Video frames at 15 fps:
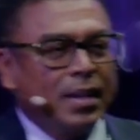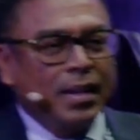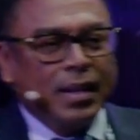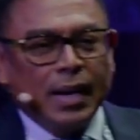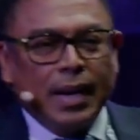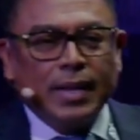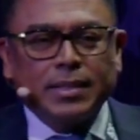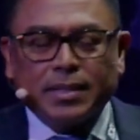
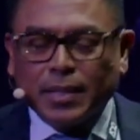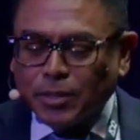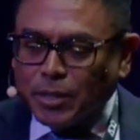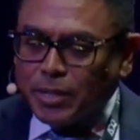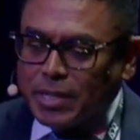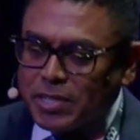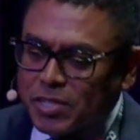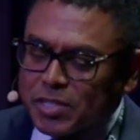I tell you,
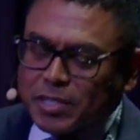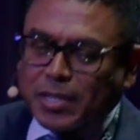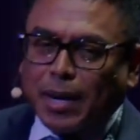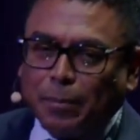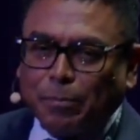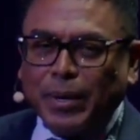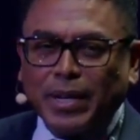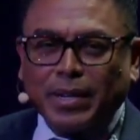this
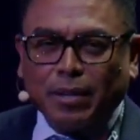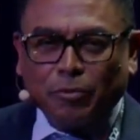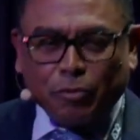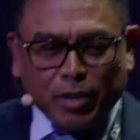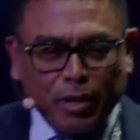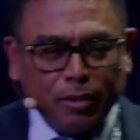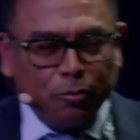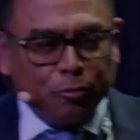topic of
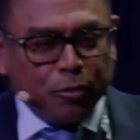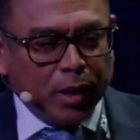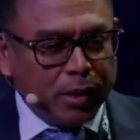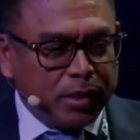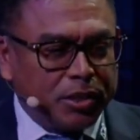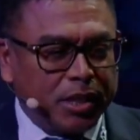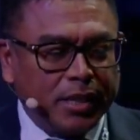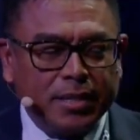
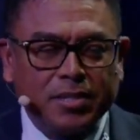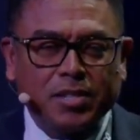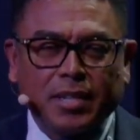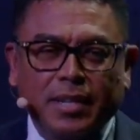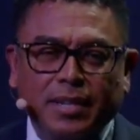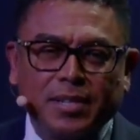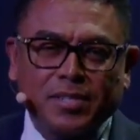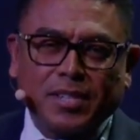convergence
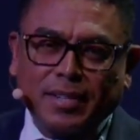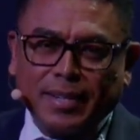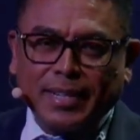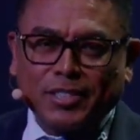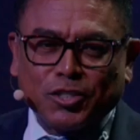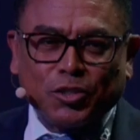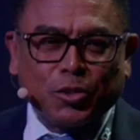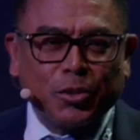is an
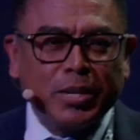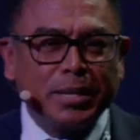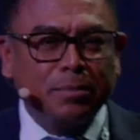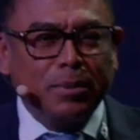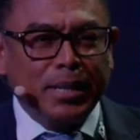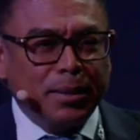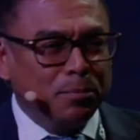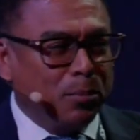
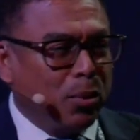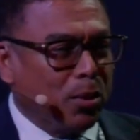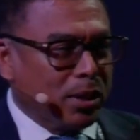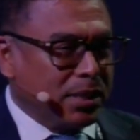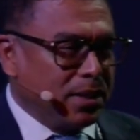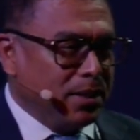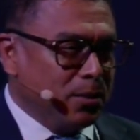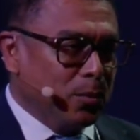extremely
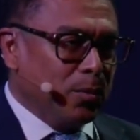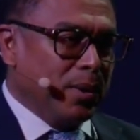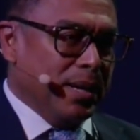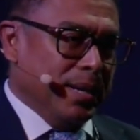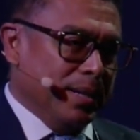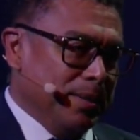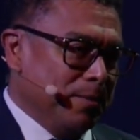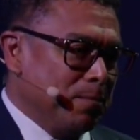important
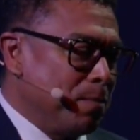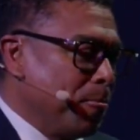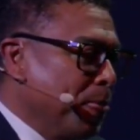one.